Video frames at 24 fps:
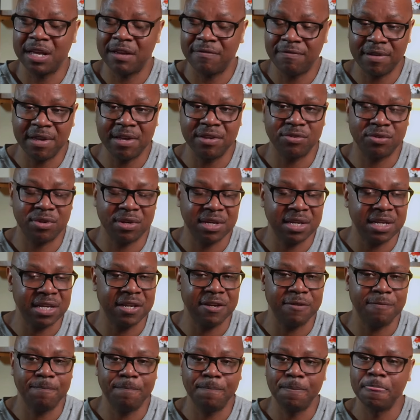if he is
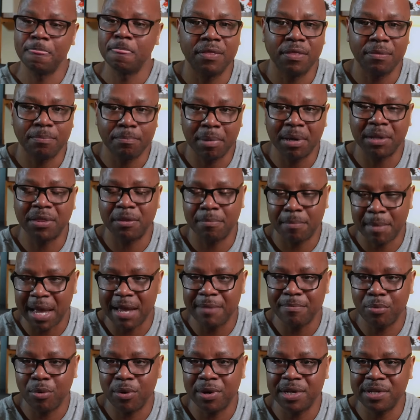indeed. But the
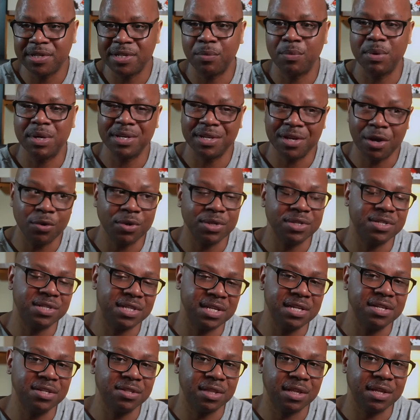main point is that we notice
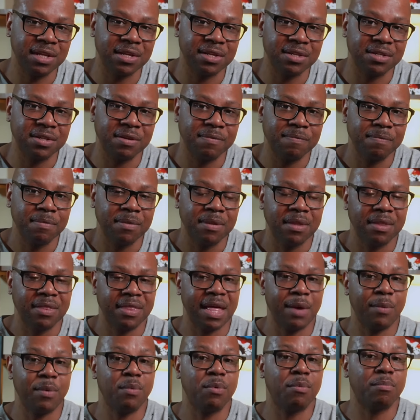these things,
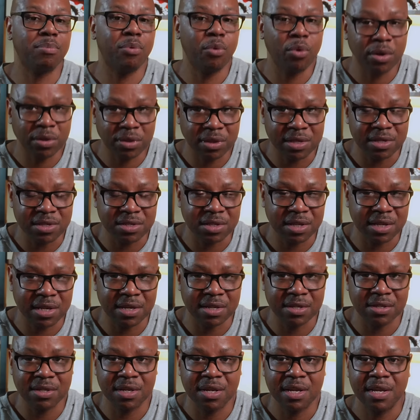that we report these
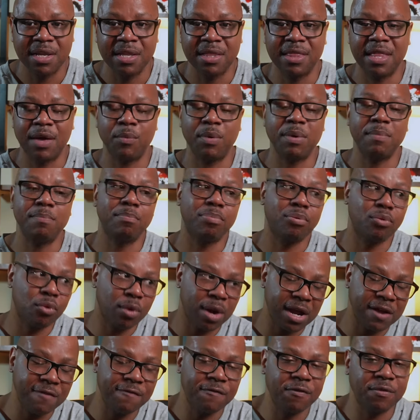things, that we
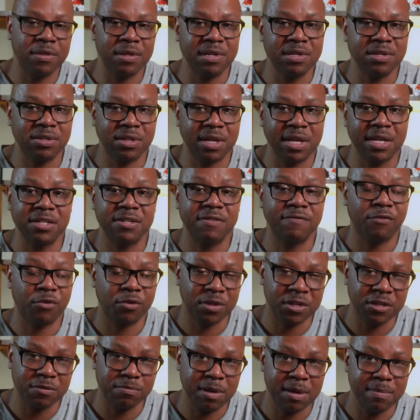pray for these things and
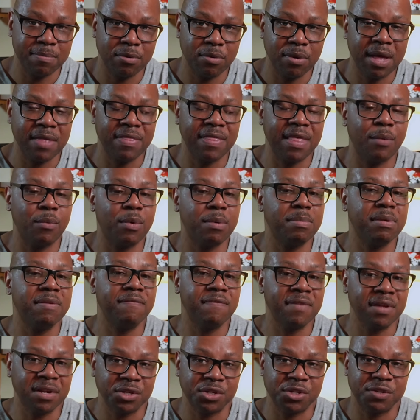for these people, and that we be
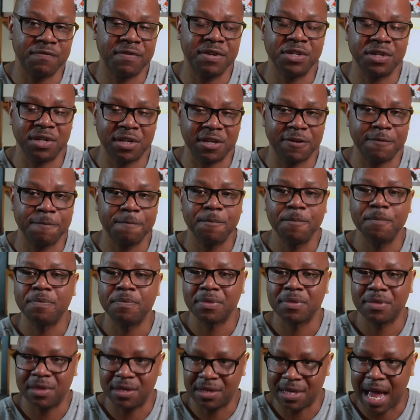diligent, vigilant.
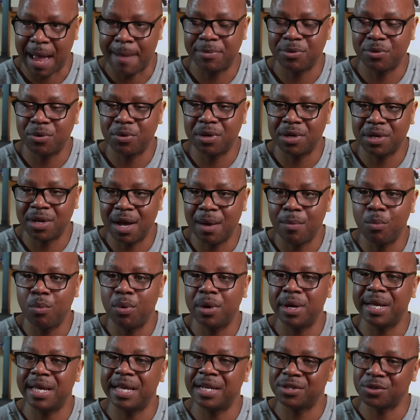The time is going to come
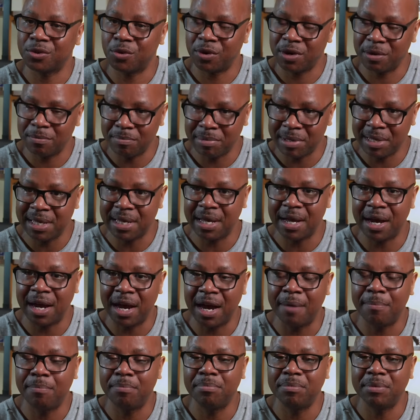where it's going to be
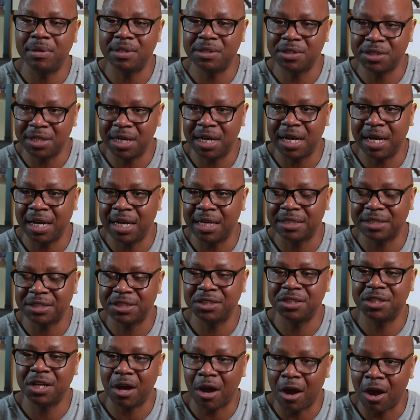up to
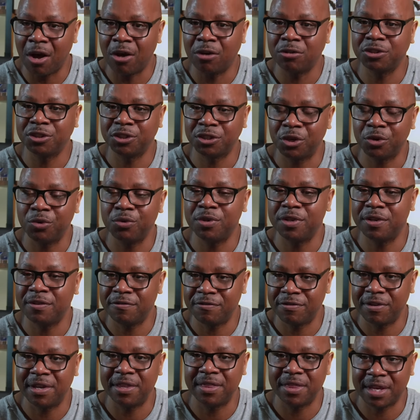us to also
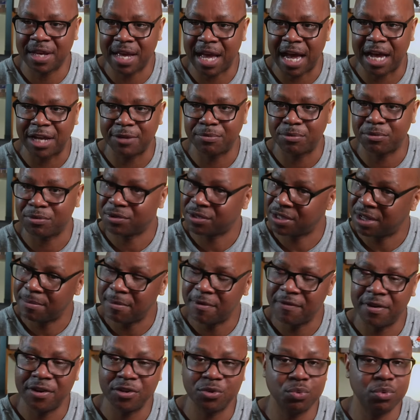defend the gospel.
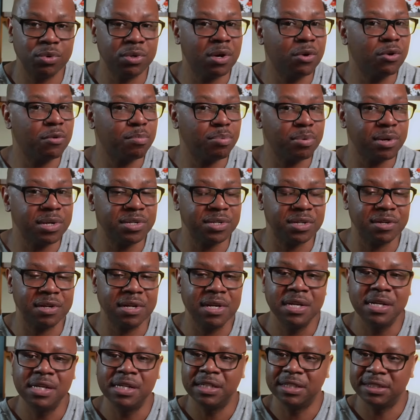Some of us will go to prison.
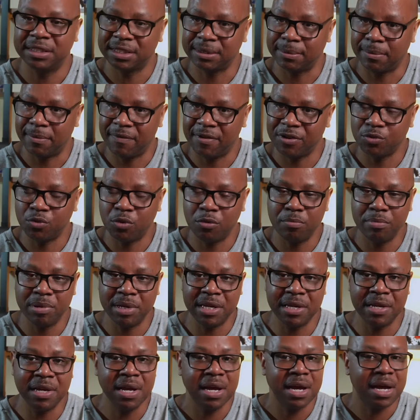Some of us will
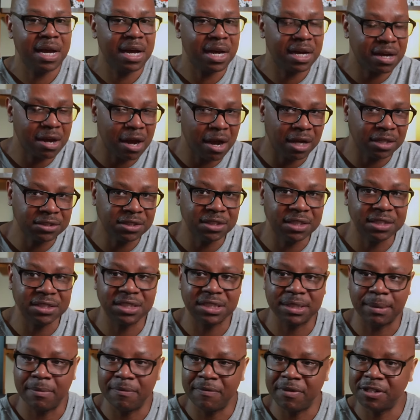be accosted.
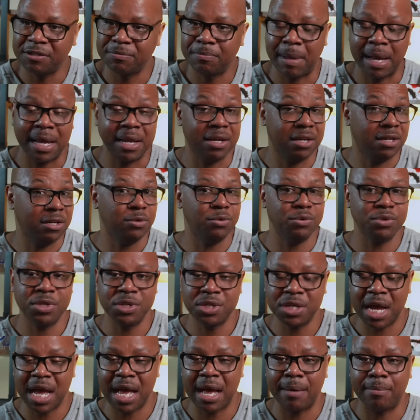Some of us might lose a
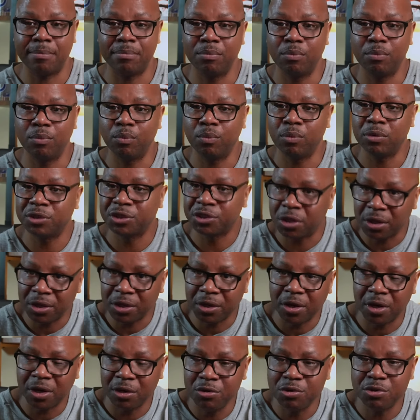job. We're certainly
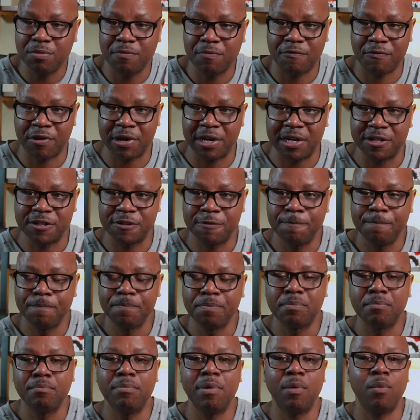going to lose some friends,
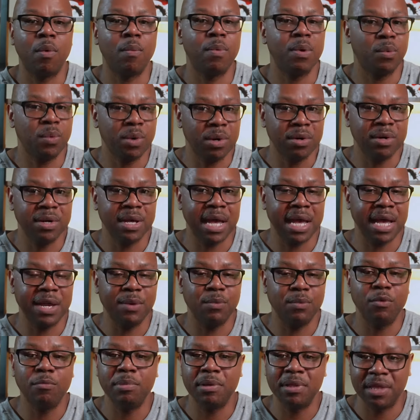but what we will
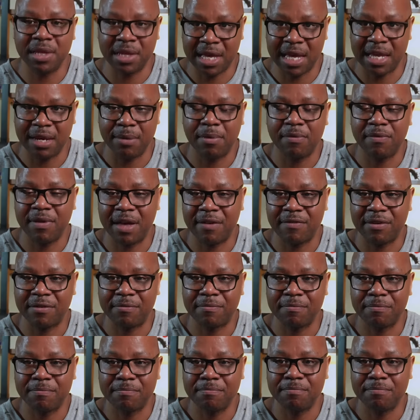gain will be the kingdom of heaven.